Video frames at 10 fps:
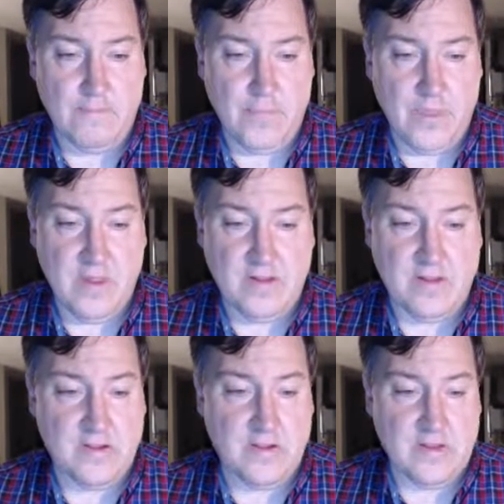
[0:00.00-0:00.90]
This
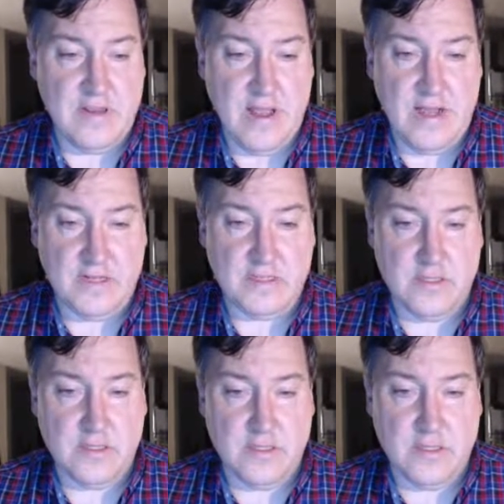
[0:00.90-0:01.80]
is just not
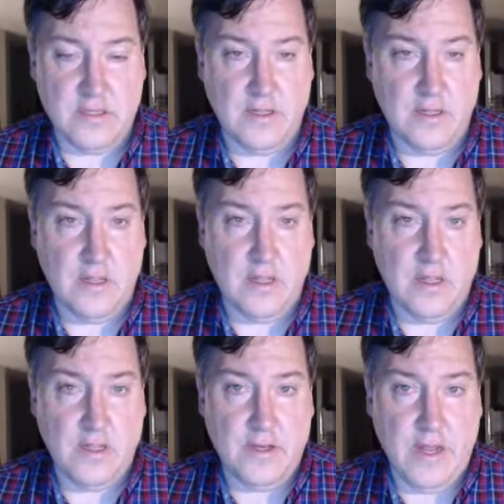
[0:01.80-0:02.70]

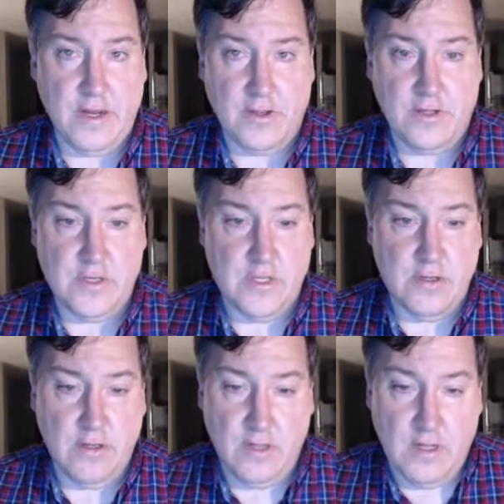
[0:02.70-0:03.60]
a good
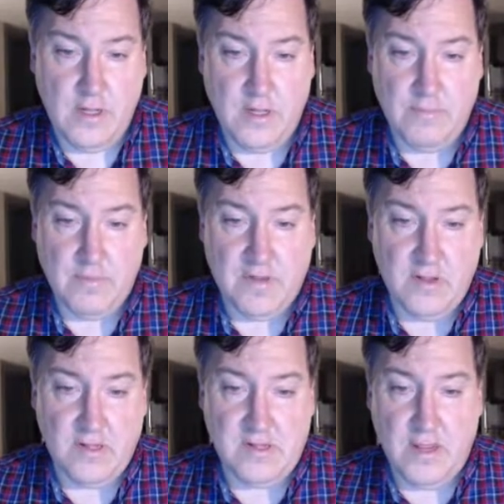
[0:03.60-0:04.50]
deal. So
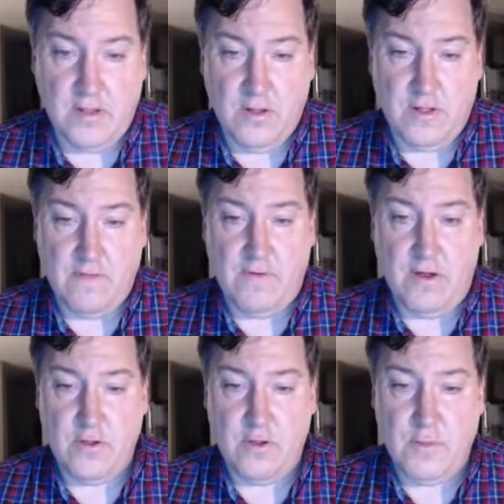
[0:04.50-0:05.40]
let's take a look at the
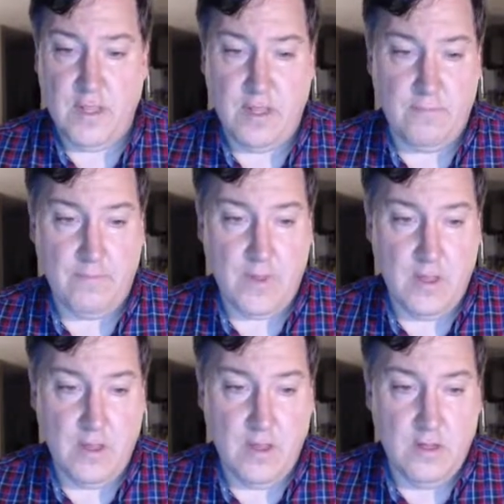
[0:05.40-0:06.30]
volume again.
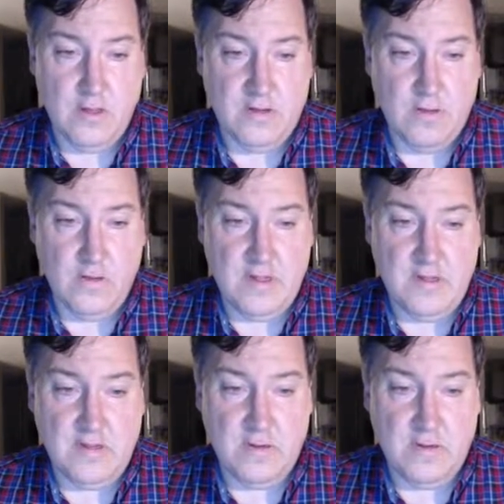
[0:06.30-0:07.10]
So these 2